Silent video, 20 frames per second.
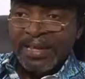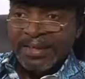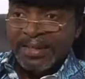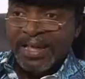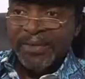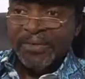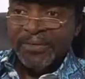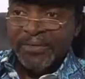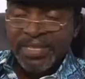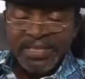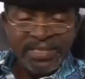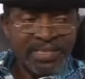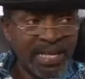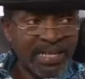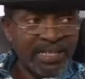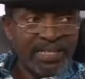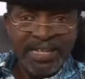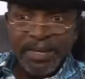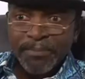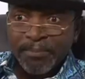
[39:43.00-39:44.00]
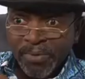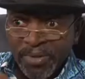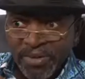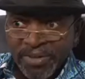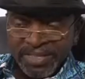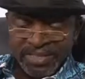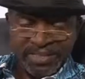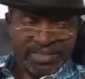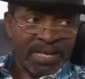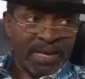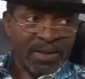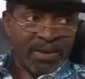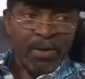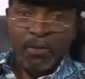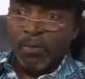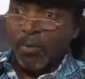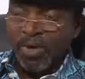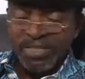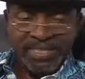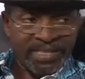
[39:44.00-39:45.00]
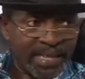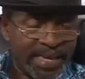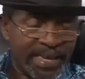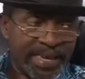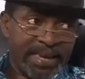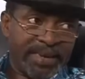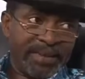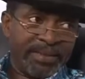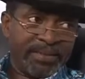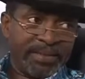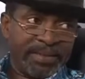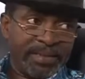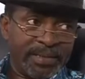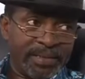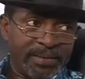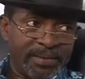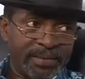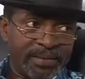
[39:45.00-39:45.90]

that Richard Nebolisa was killed.